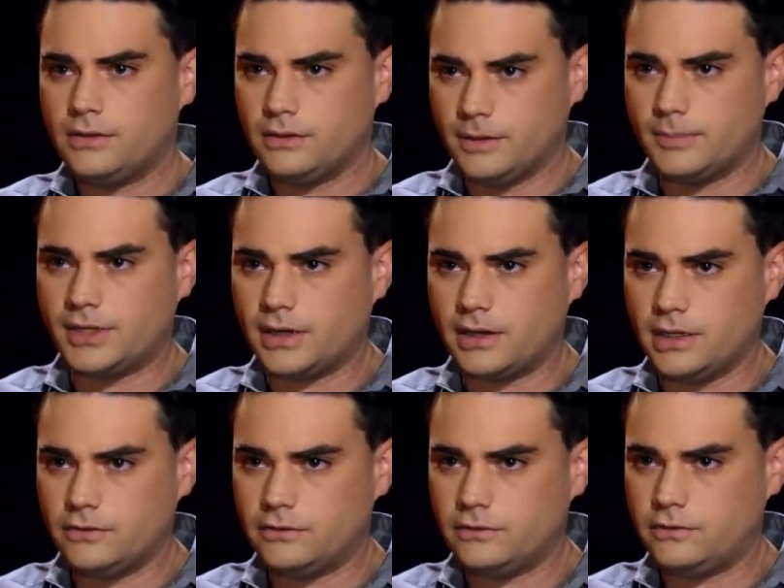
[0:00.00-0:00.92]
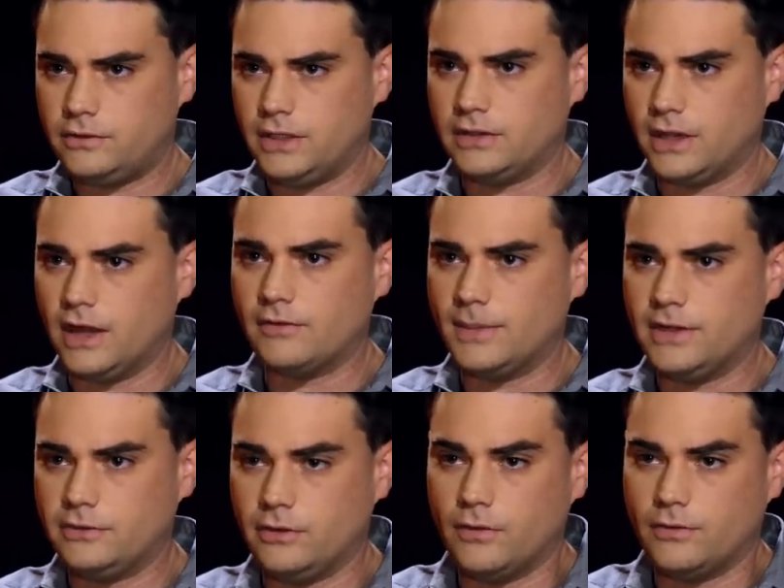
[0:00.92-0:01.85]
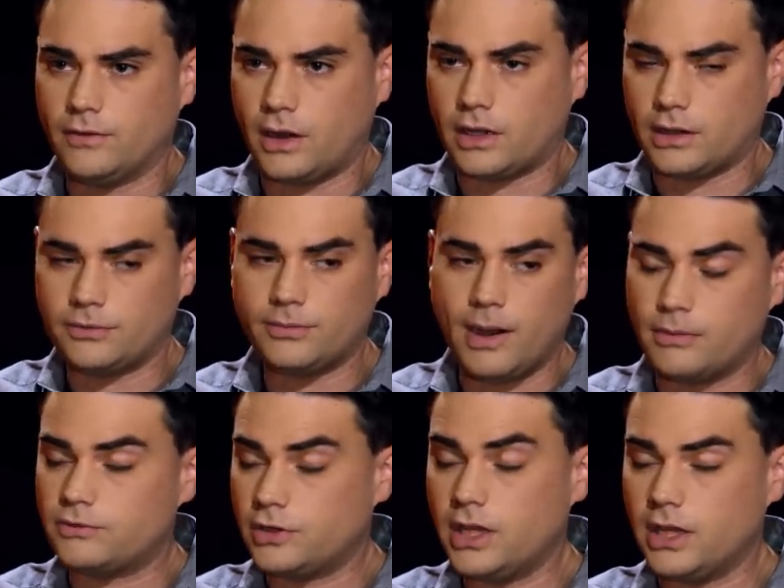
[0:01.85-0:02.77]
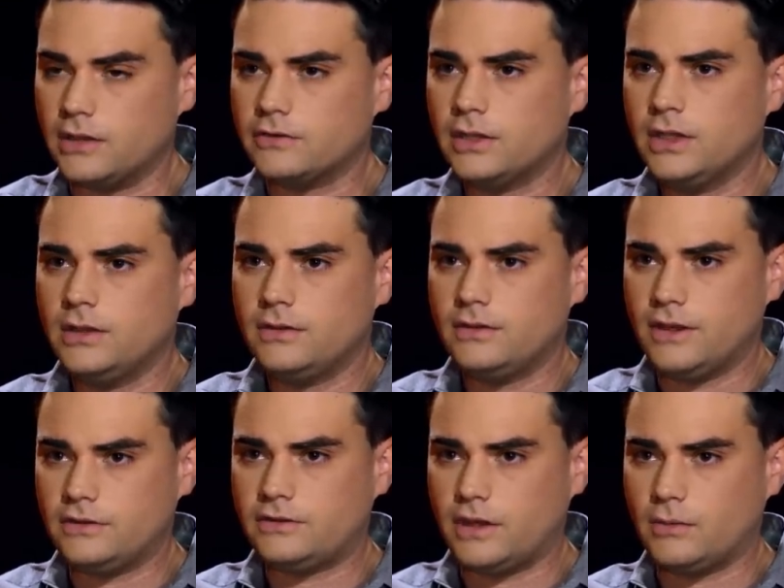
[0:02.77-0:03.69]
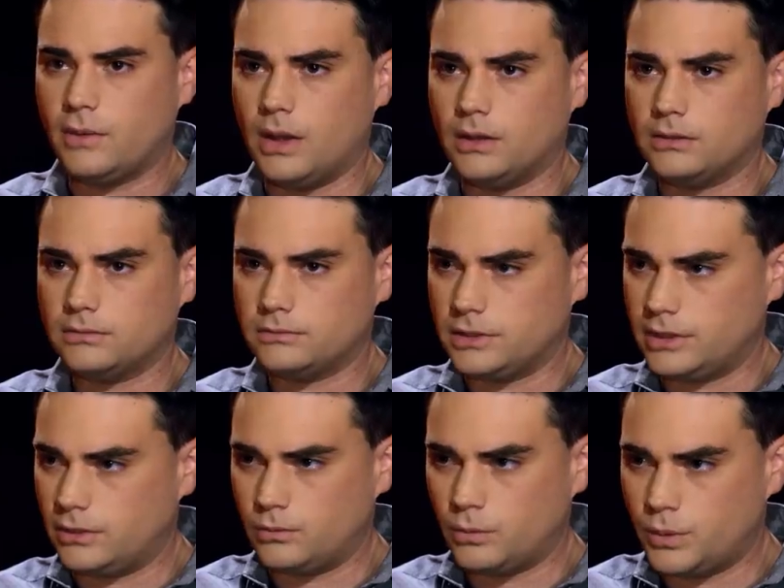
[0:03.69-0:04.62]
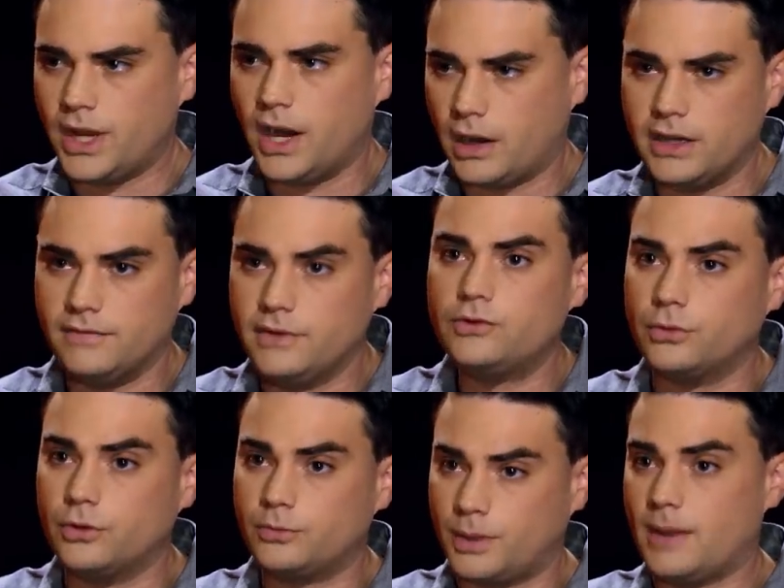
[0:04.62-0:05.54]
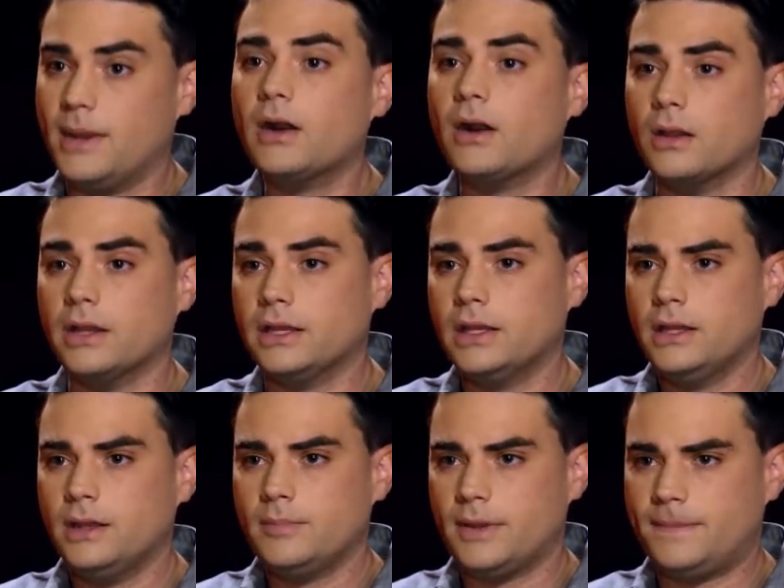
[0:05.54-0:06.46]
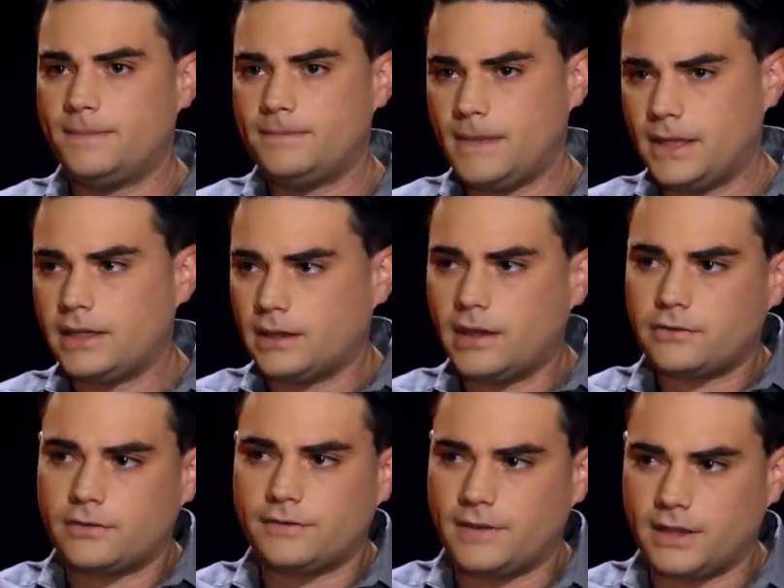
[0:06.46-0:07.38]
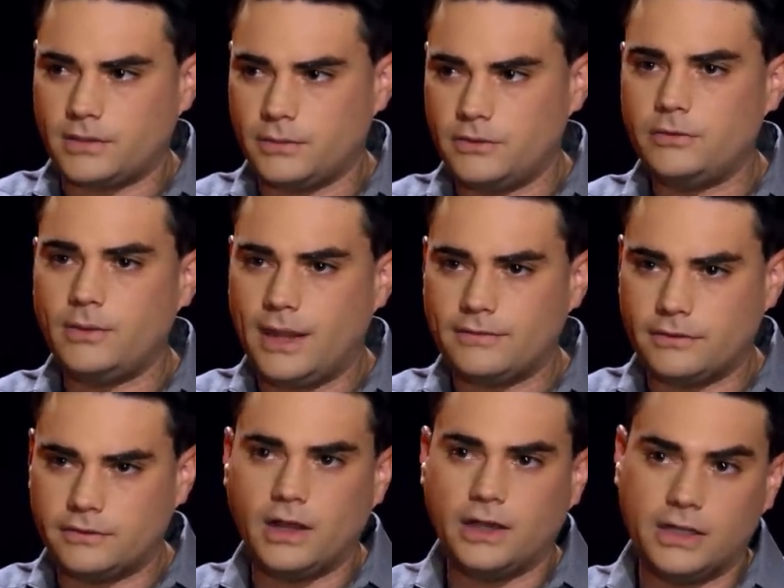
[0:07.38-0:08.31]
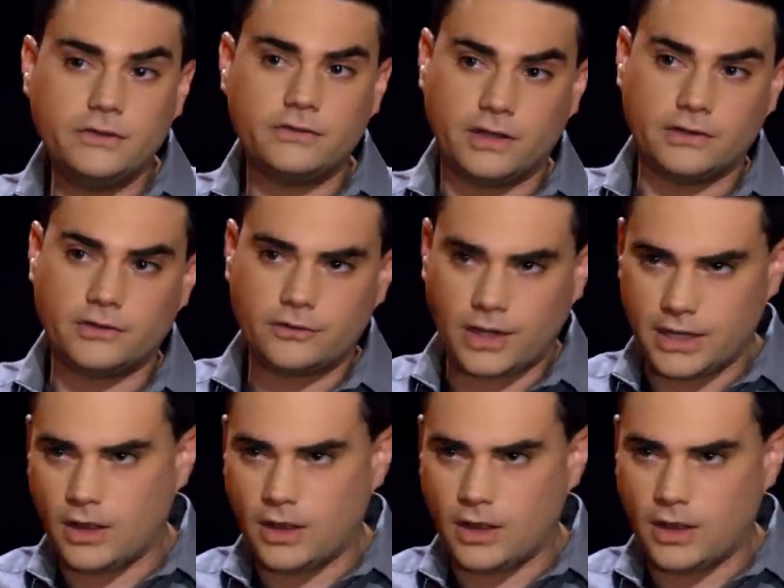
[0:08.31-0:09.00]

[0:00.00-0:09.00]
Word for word: Libertarians, seeing the government as an overarching threat, which it is, they say, well, you know, we are individuals primarily. But that neglects the fact that we do have this gut instinct to try